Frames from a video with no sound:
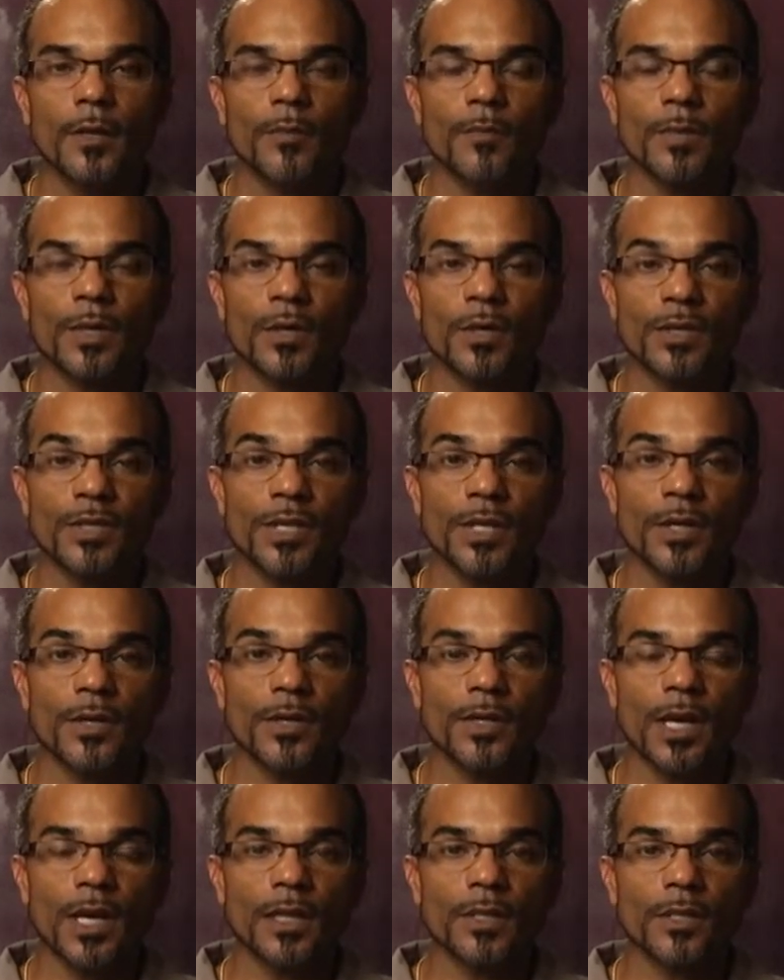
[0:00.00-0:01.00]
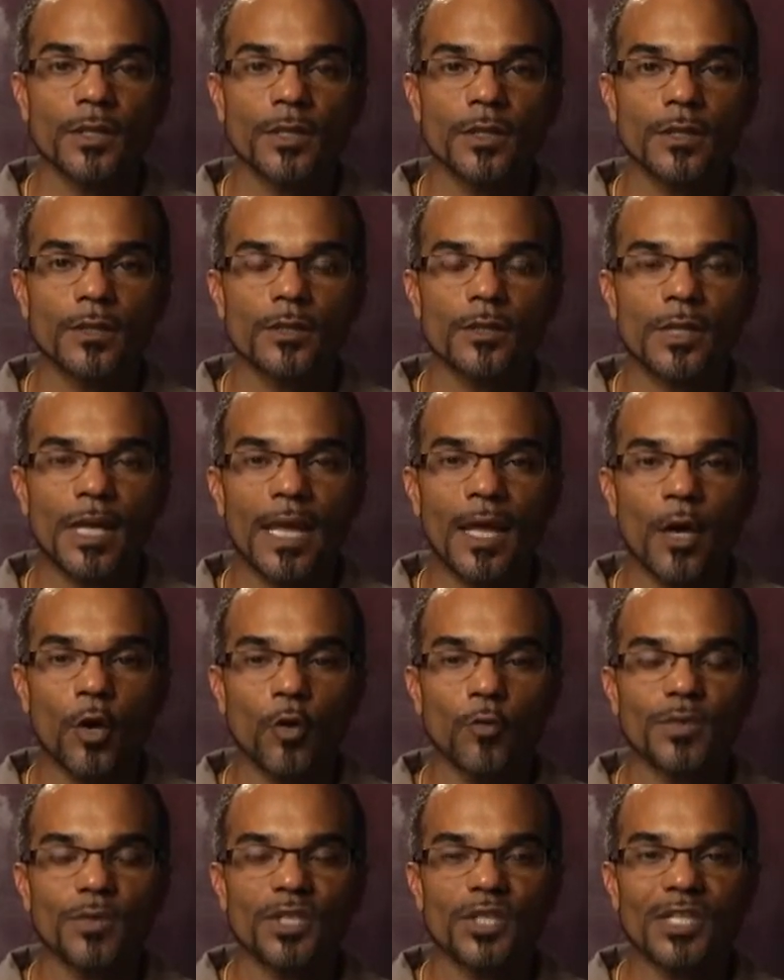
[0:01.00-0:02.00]
because introductions
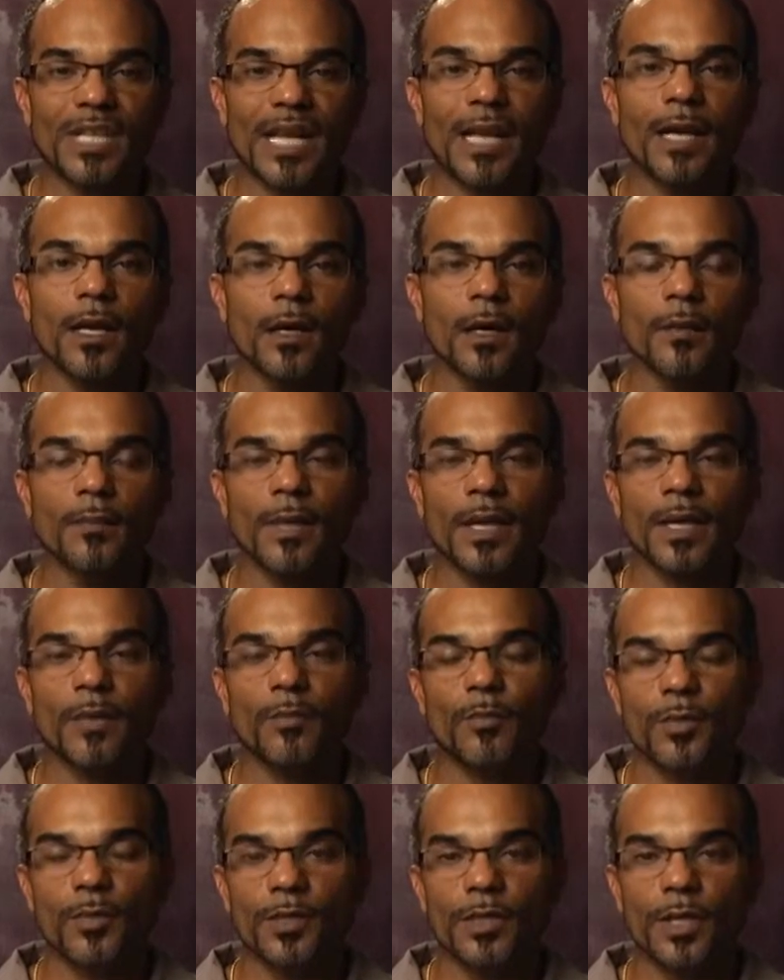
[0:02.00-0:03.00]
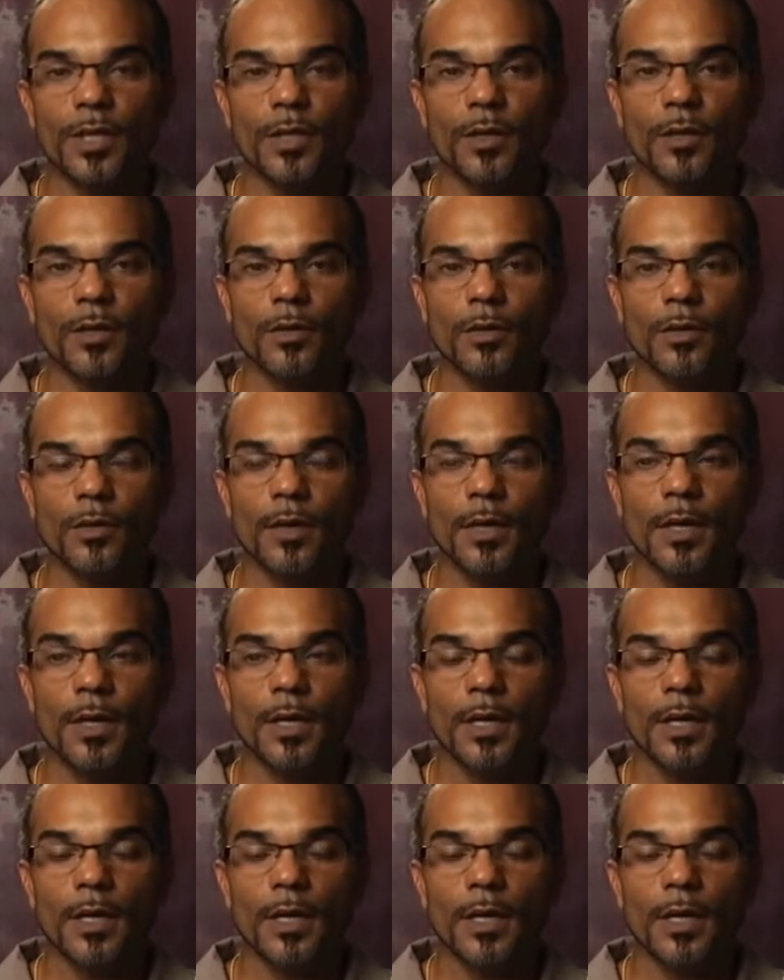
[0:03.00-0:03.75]
help set up a particular